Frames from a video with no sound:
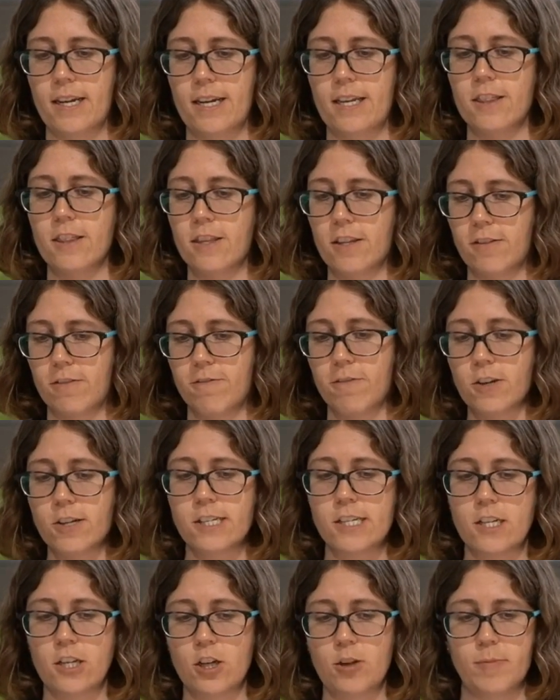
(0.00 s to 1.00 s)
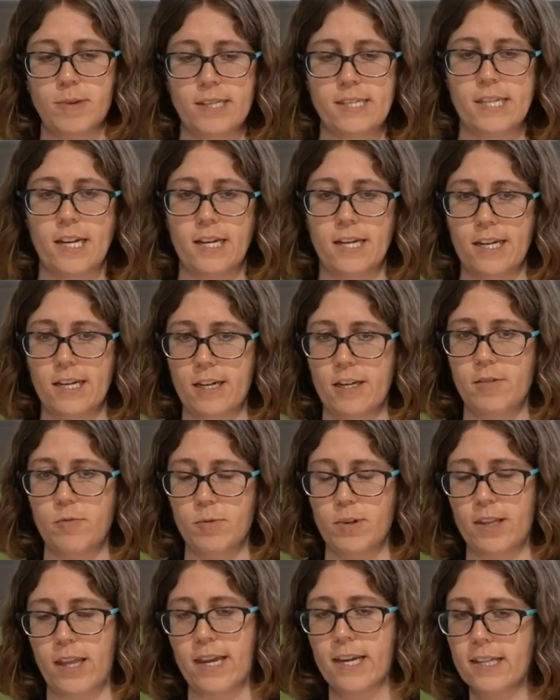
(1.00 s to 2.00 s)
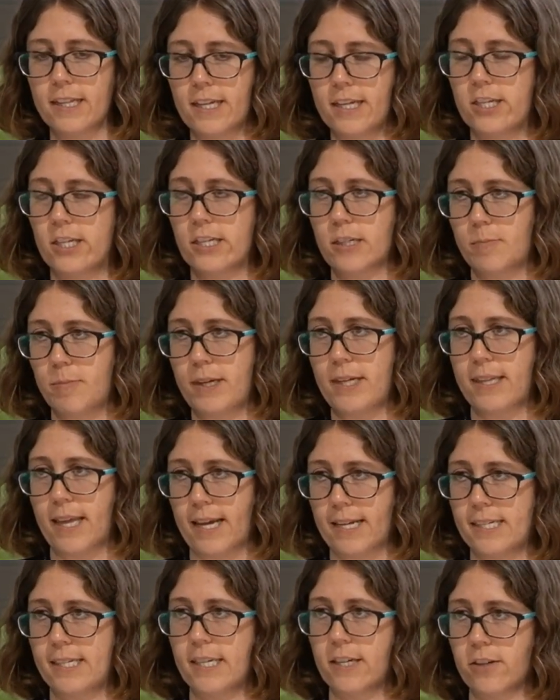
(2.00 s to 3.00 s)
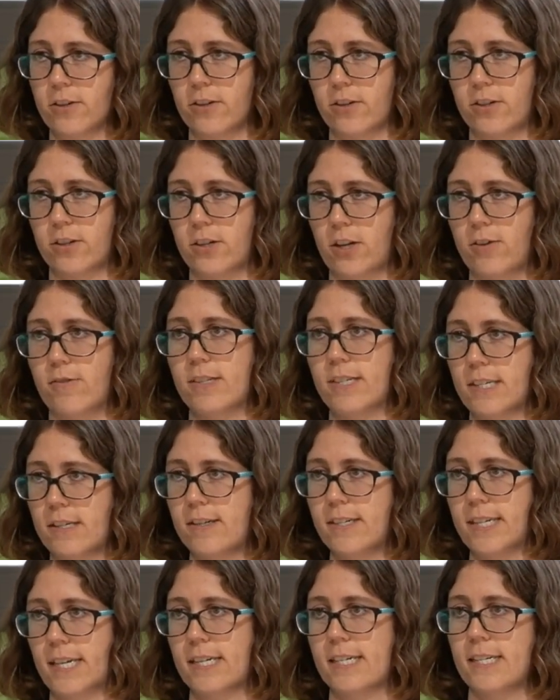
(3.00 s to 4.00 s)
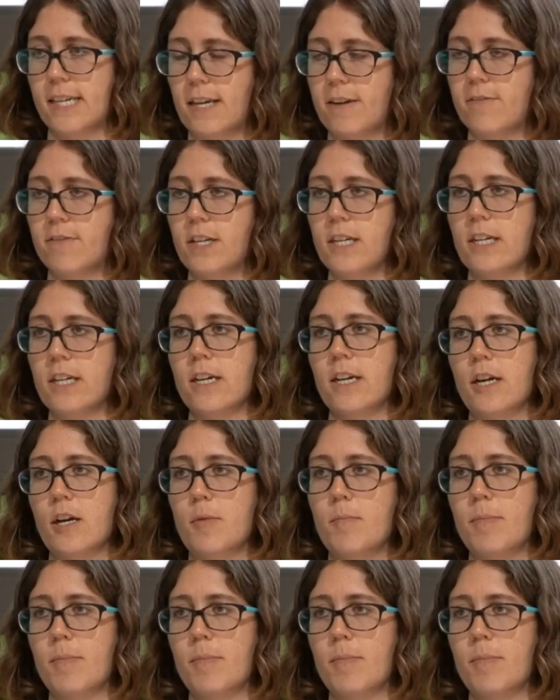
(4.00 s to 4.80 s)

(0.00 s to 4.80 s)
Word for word: In the first in human study, it would likely just be that single dose to assess safety.